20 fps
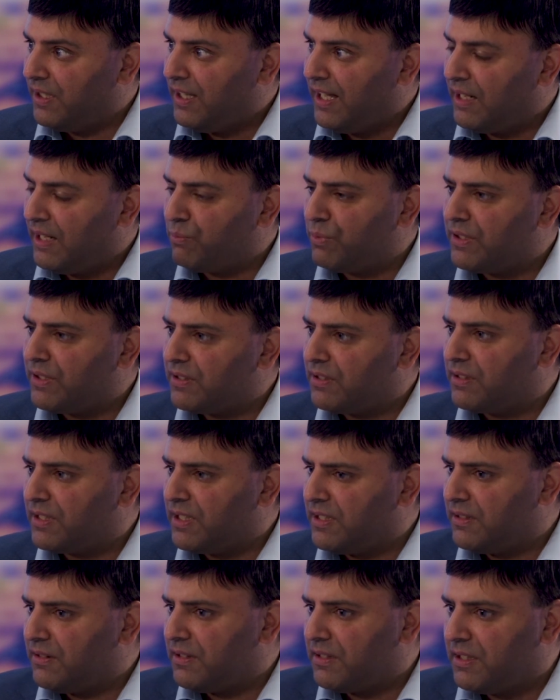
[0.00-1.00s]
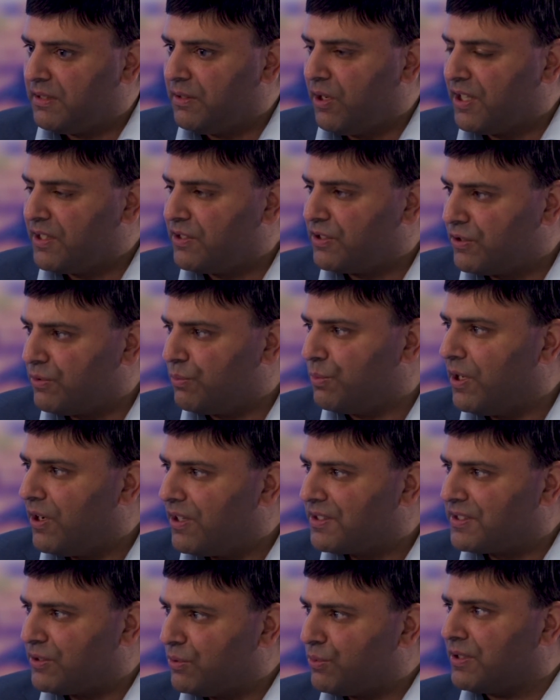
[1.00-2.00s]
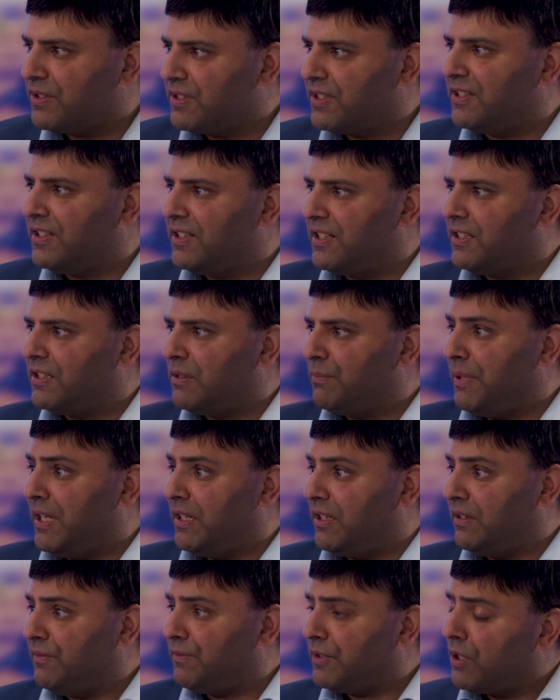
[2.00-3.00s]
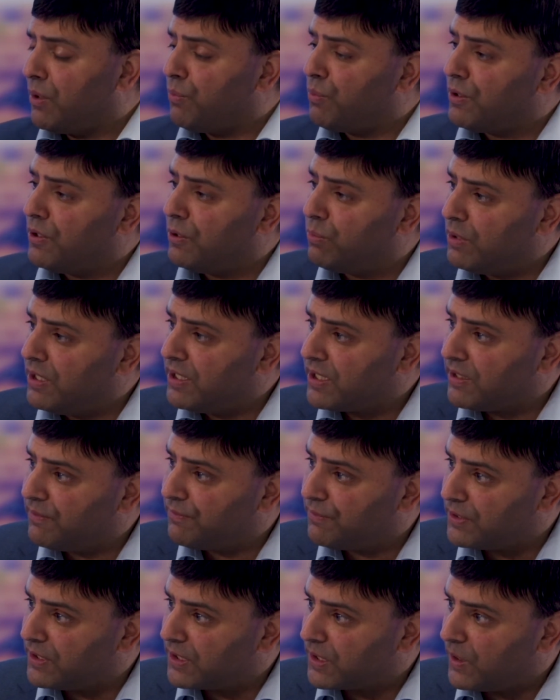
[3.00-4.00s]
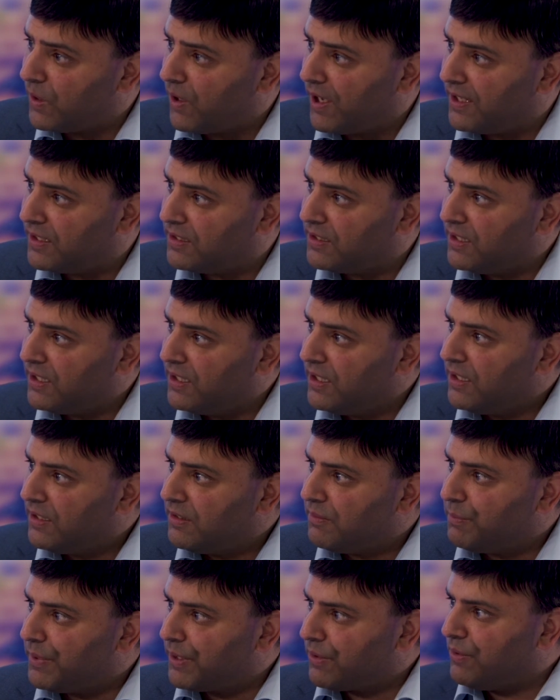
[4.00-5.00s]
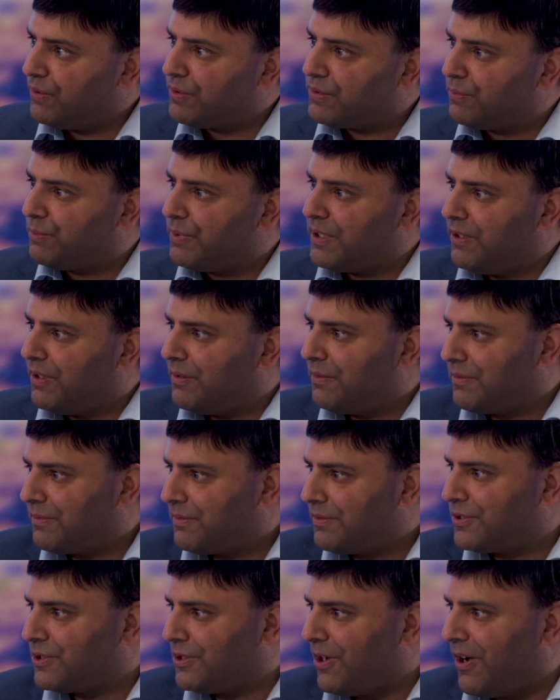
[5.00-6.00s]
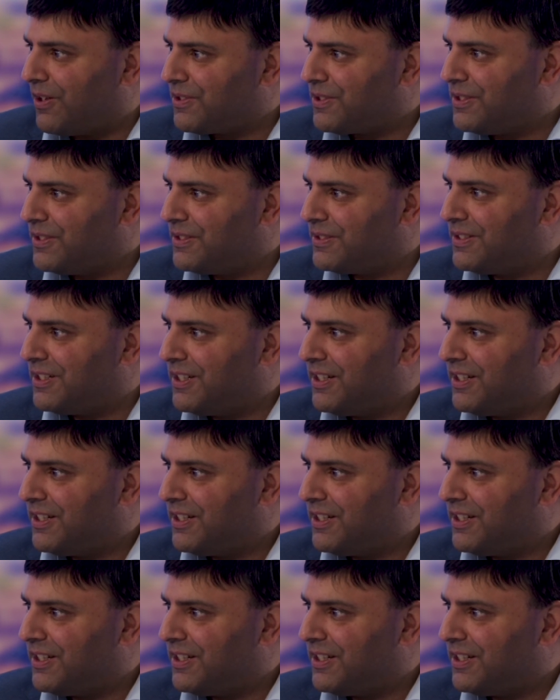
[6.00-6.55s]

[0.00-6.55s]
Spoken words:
And in our industry, we are still considered independent, even though we are working for the client, because we are chartered,